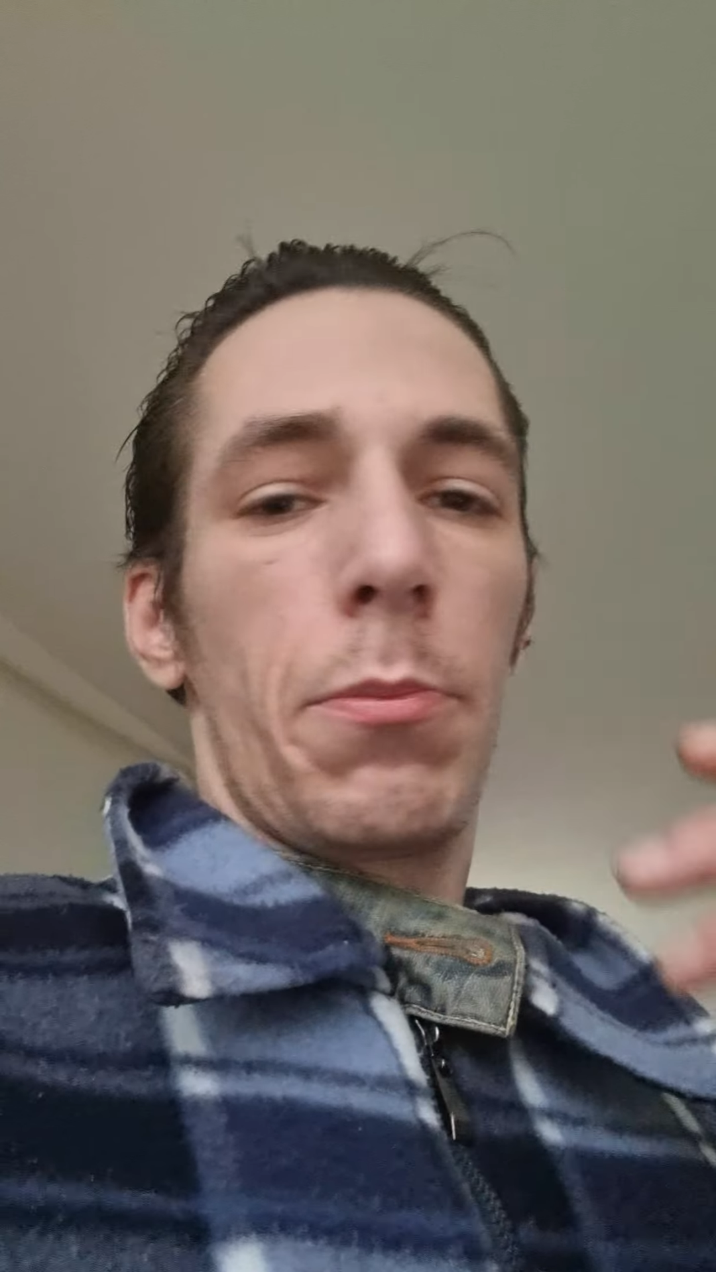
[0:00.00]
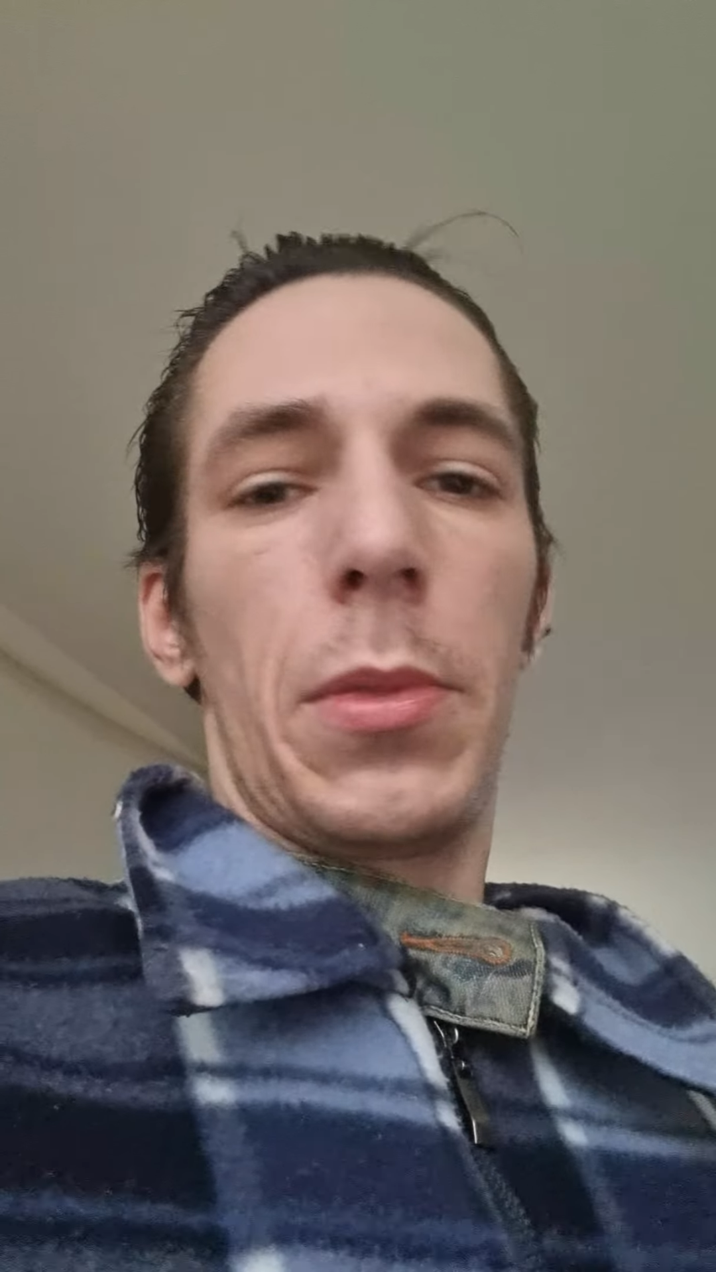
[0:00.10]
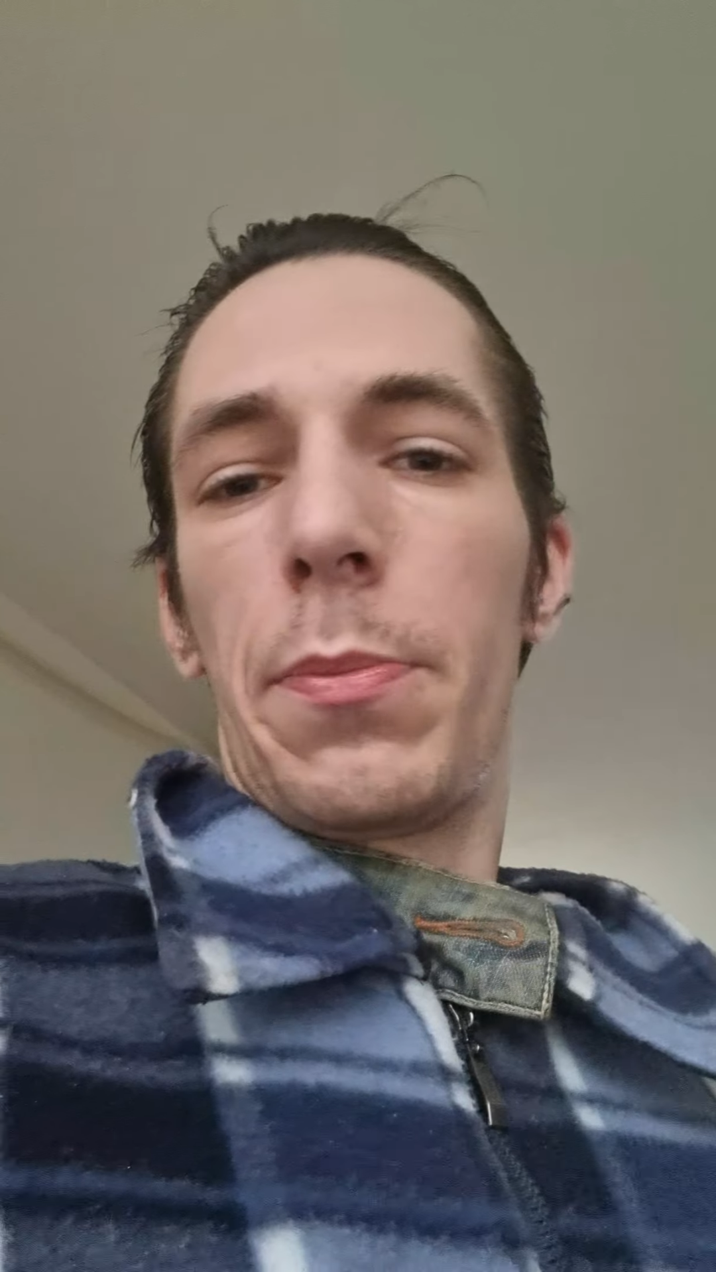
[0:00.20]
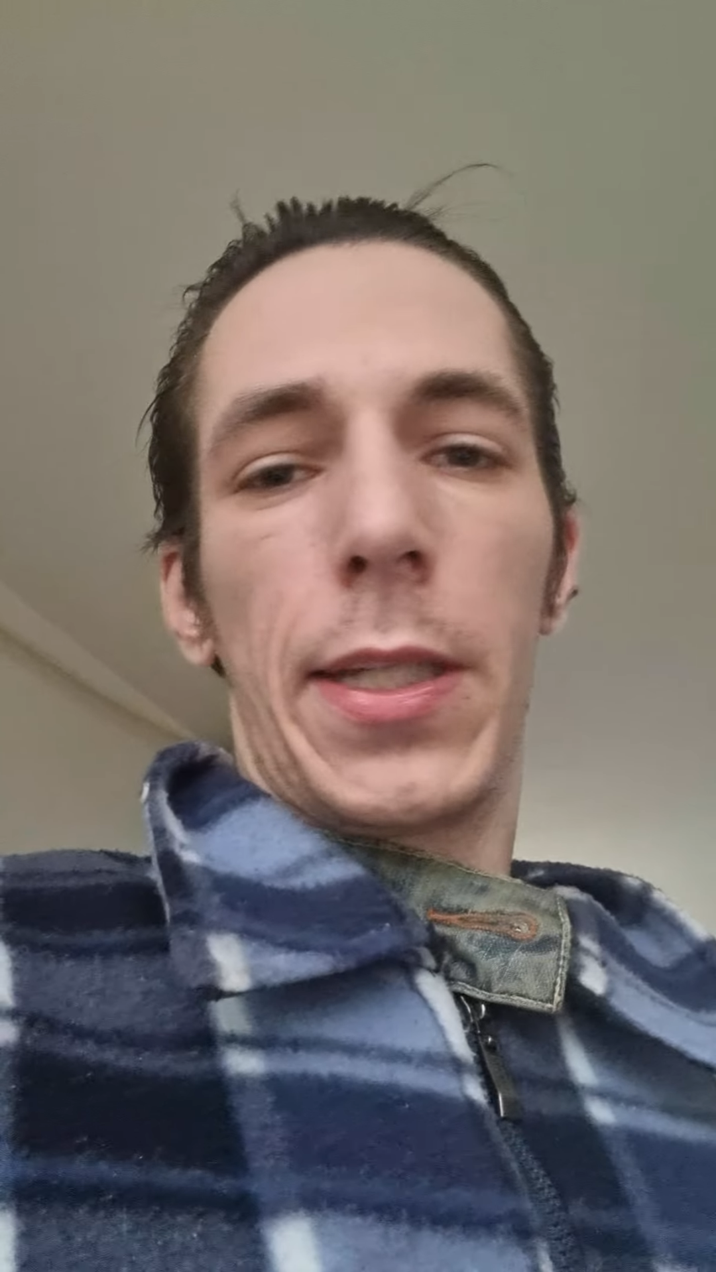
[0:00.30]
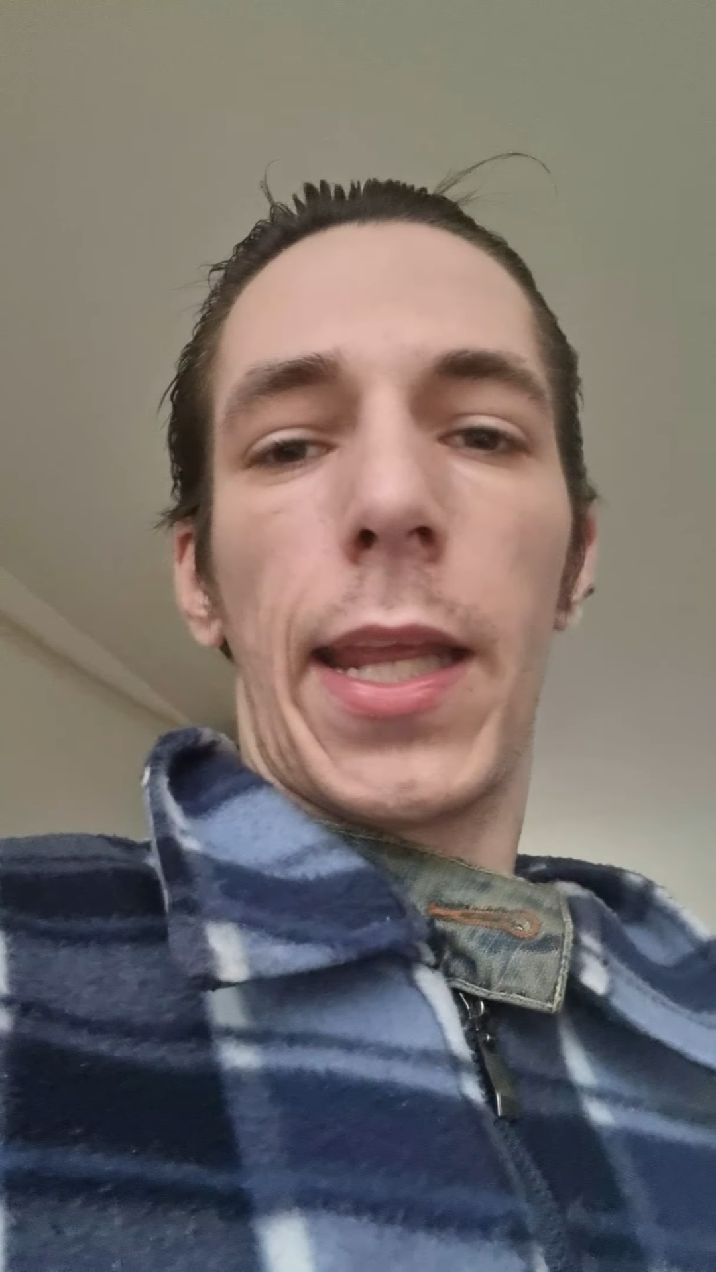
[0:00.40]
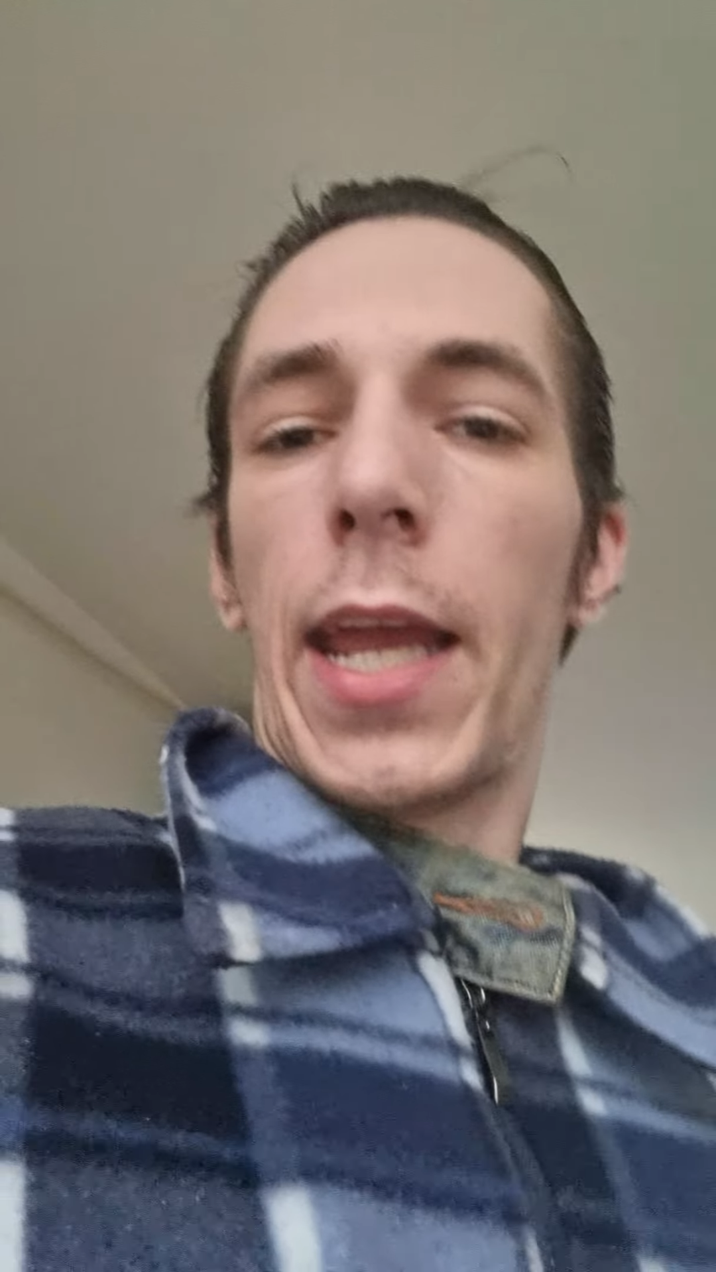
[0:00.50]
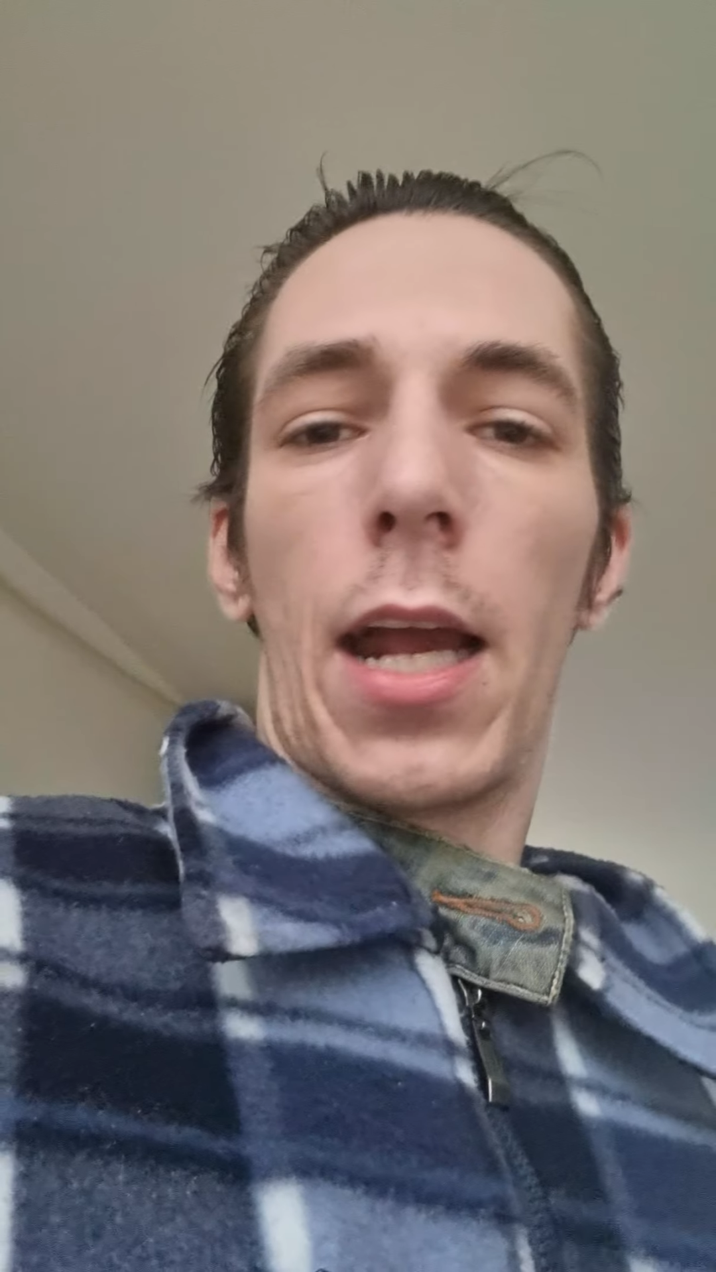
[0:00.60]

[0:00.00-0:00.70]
maybe they